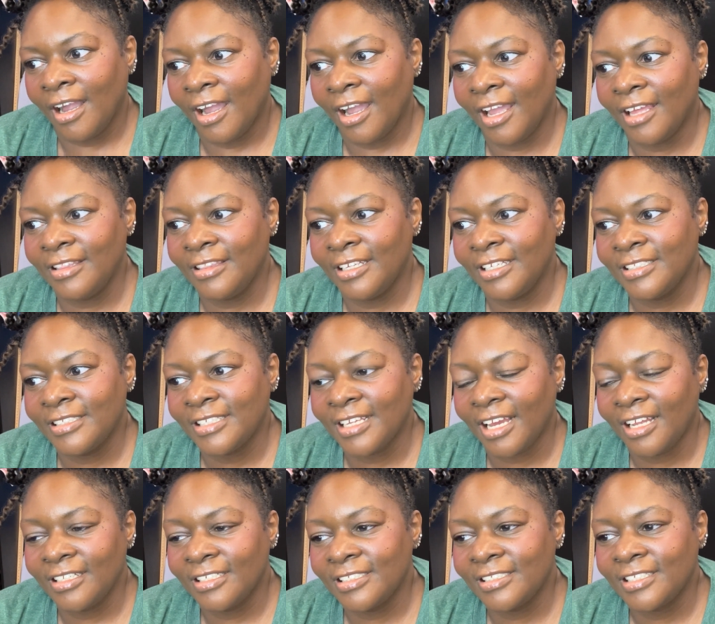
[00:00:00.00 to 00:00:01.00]
And then
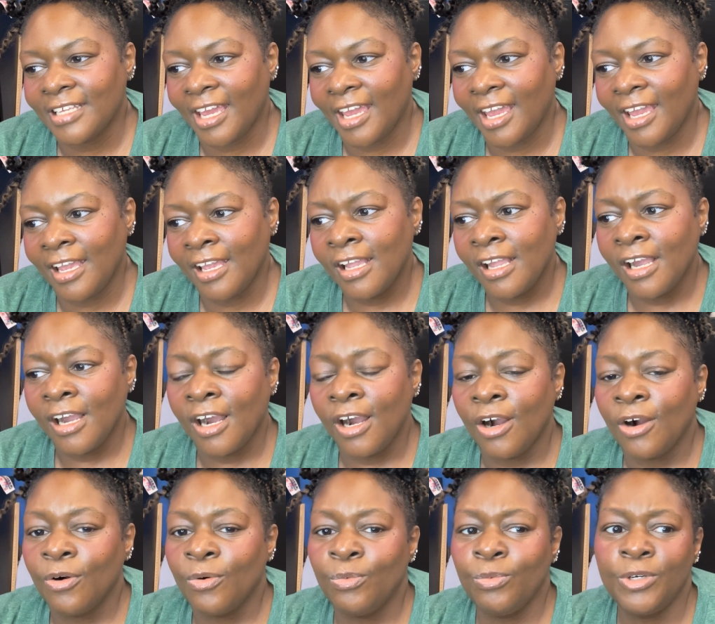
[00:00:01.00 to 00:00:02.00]
Sally say,
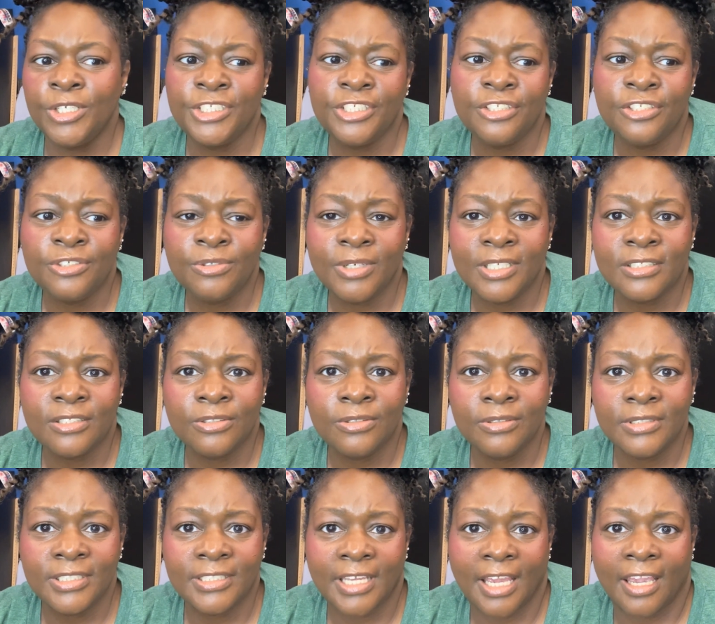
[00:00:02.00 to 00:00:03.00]
what'd you do at
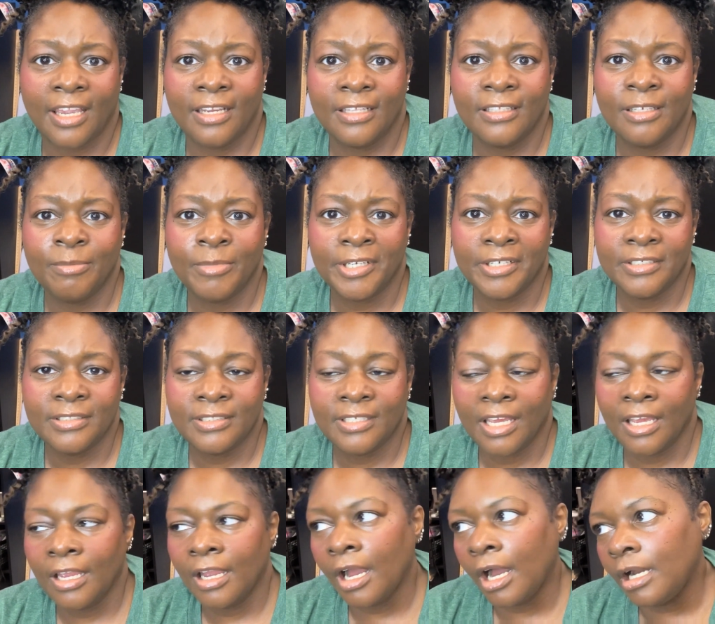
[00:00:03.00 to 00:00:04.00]
school today? Then Marion
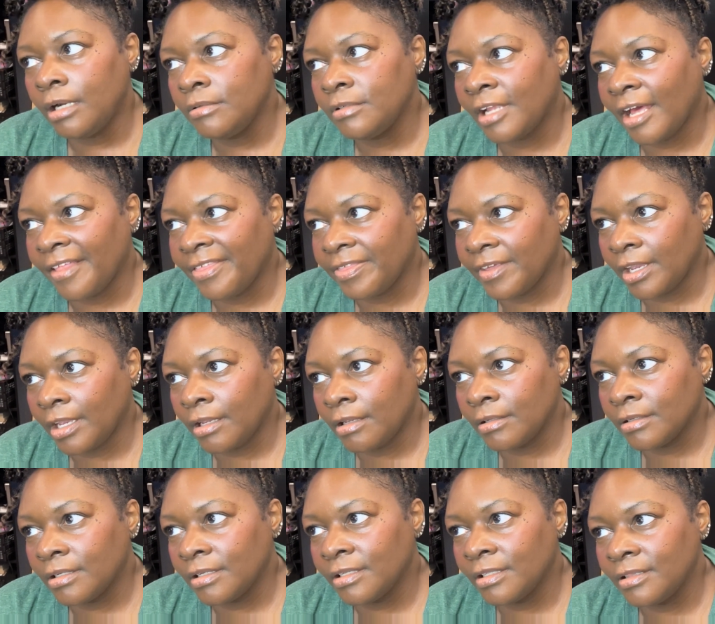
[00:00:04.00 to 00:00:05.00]
say, oh,
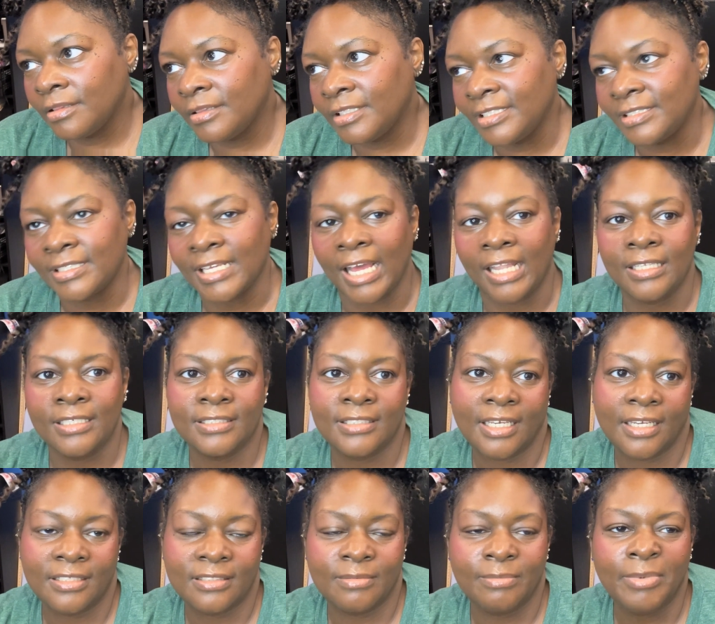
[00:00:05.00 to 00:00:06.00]
nothing. Then Sally
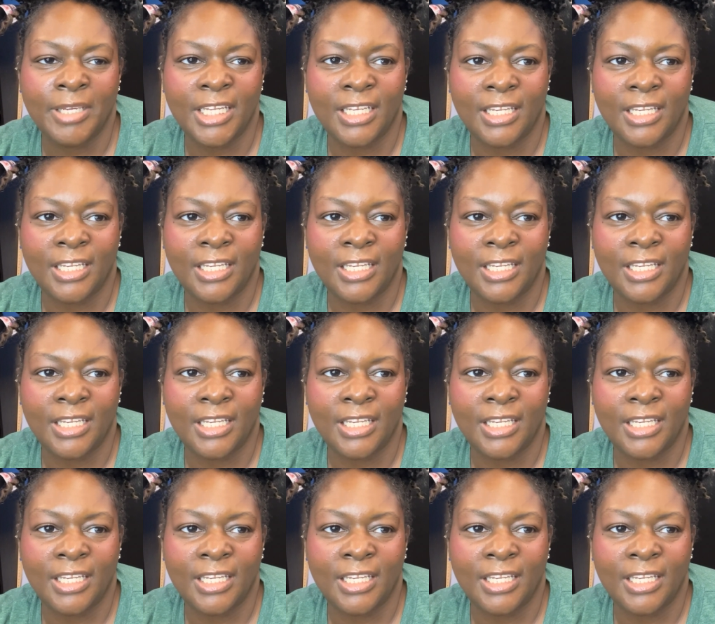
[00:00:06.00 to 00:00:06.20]
says, me